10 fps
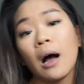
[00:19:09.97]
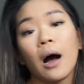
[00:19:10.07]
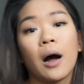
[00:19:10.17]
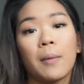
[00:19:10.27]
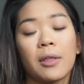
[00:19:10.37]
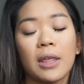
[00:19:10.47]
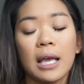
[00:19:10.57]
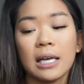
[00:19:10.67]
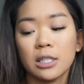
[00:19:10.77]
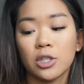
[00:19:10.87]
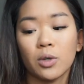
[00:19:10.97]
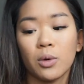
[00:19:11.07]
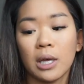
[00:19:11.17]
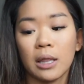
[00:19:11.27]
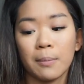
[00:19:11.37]
I think it has to do
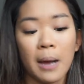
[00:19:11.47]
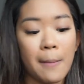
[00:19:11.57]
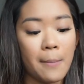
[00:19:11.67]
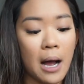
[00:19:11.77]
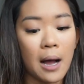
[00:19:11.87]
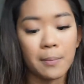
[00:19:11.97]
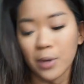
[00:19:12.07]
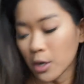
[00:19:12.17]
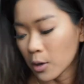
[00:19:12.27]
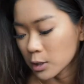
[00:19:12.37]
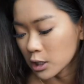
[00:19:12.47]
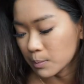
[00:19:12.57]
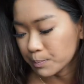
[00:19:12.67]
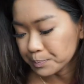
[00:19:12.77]
with my mom, you know, just